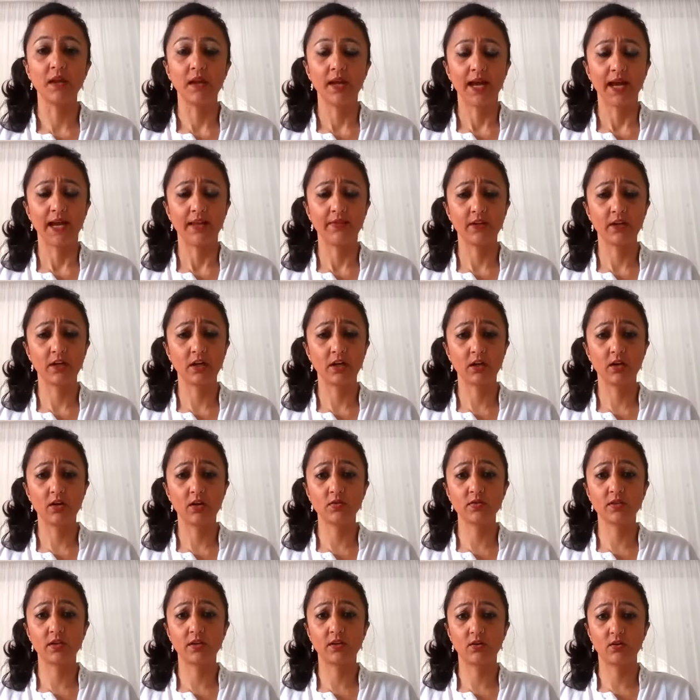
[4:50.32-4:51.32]
And then
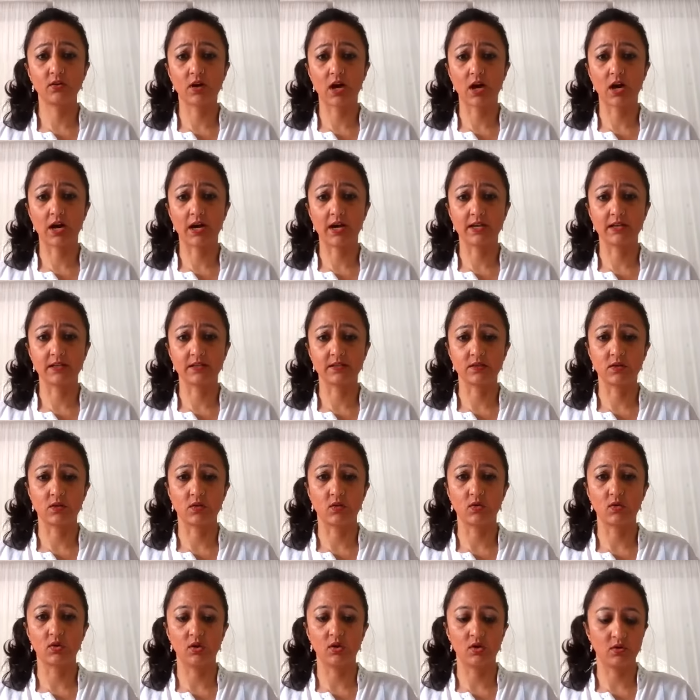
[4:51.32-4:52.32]
closing your eyes
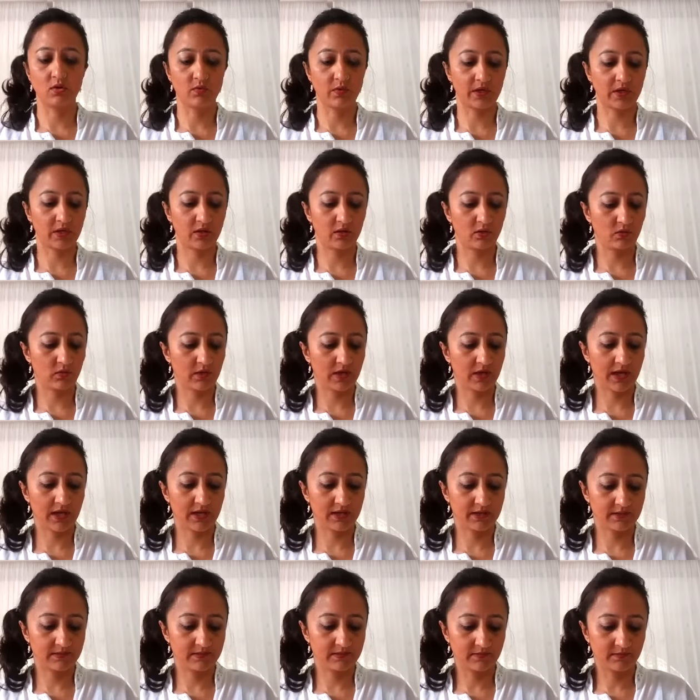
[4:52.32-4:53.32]
or lowering your
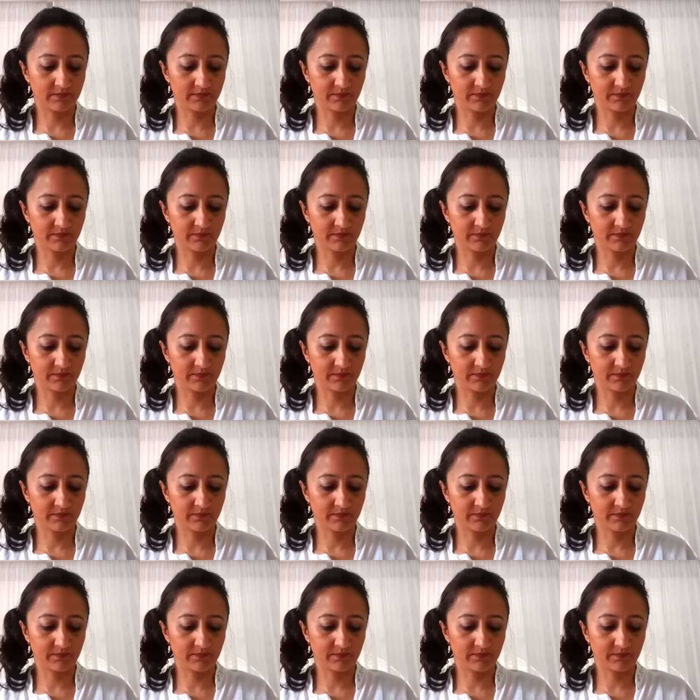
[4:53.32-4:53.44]
gaze.